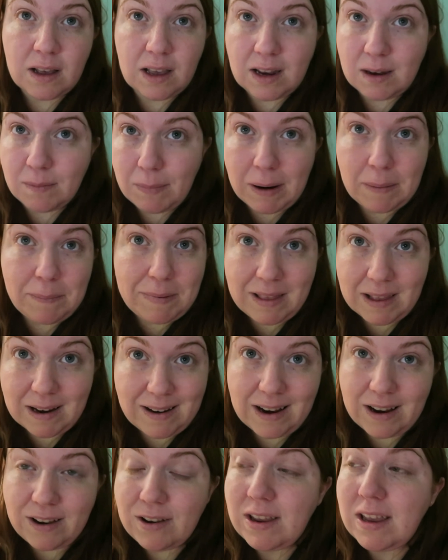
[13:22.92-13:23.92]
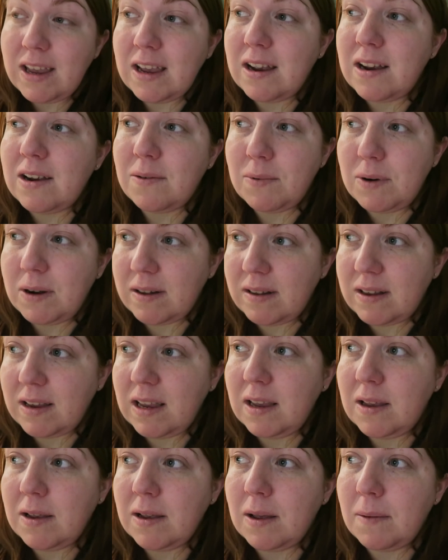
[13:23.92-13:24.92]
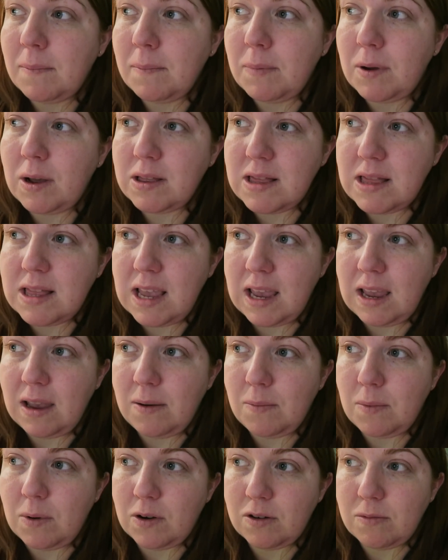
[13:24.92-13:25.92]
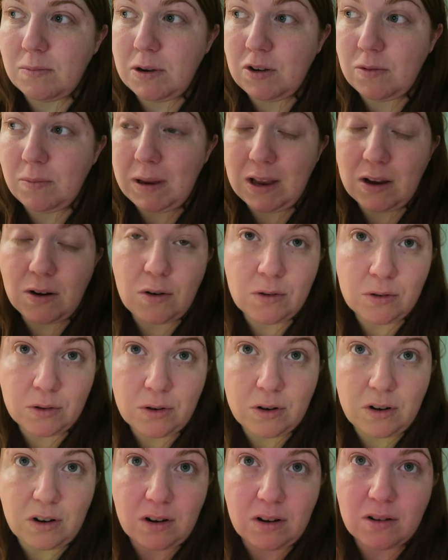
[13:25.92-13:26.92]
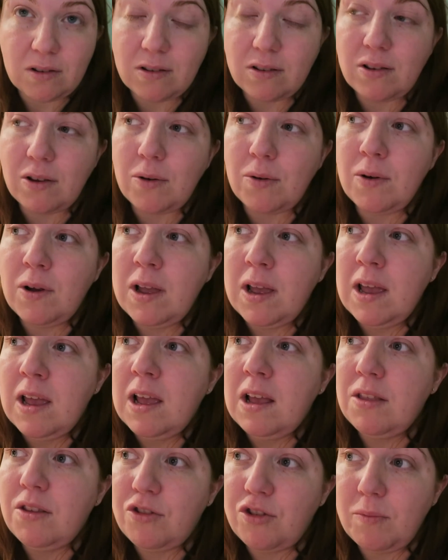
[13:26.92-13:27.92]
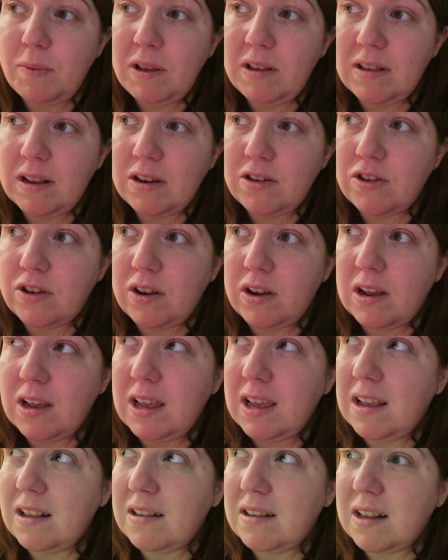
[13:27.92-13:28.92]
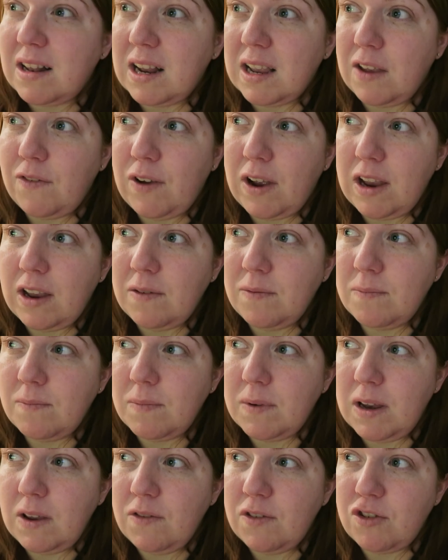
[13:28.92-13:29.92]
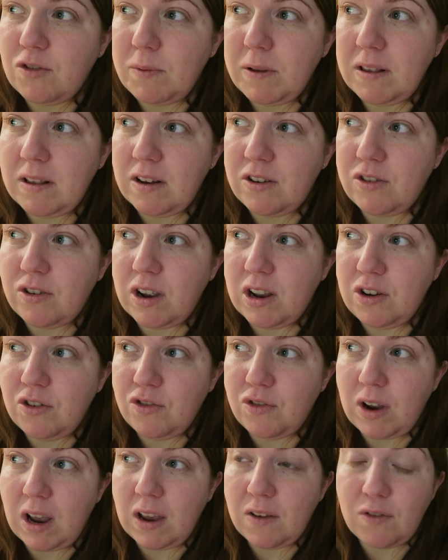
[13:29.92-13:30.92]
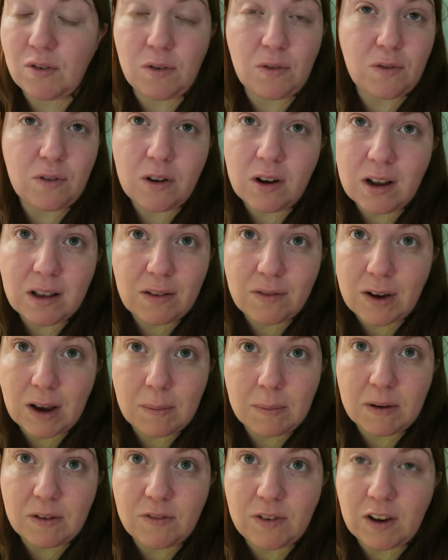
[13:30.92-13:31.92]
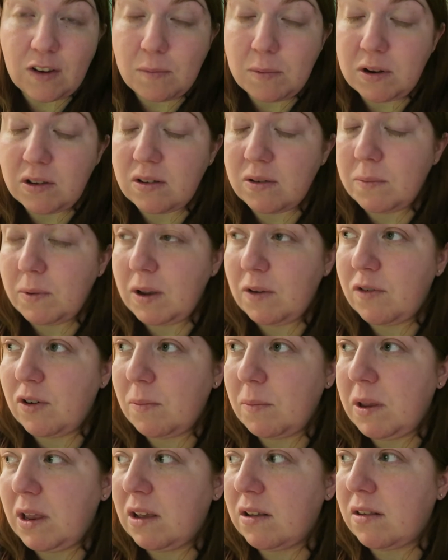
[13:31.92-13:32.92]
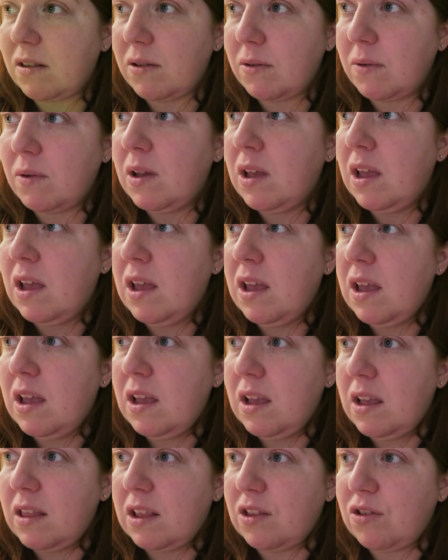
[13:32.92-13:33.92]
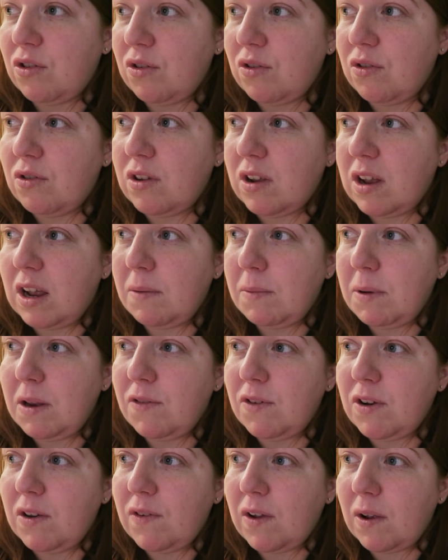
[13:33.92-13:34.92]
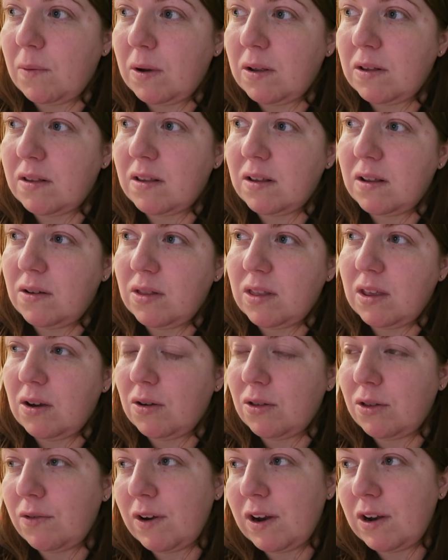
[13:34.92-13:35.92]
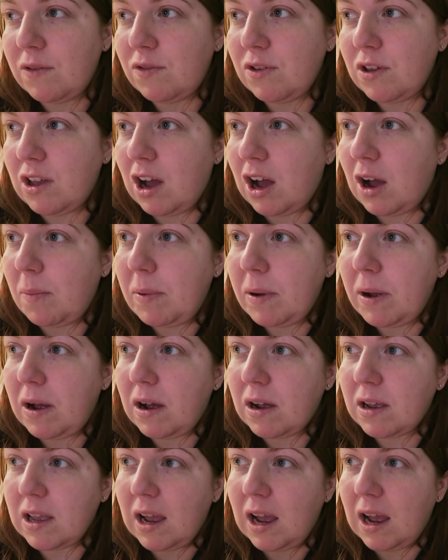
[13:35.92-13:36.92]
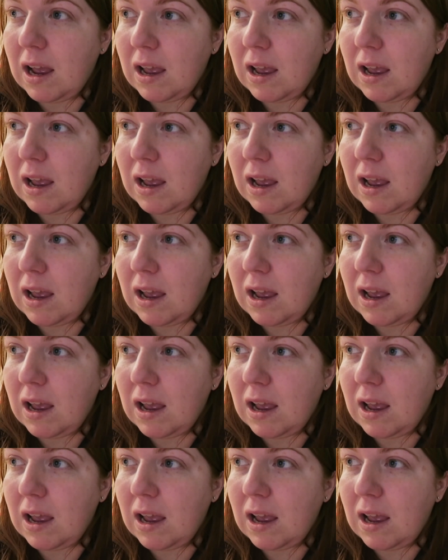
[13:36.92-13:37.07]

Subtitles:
it might be the entire year, we'll see, but they want me to be on call. So the shopping center is, like, if I leave the shopping center and drive over, it's five minutes away from here, so that's good. I mean, even if I was on the other end of the car park,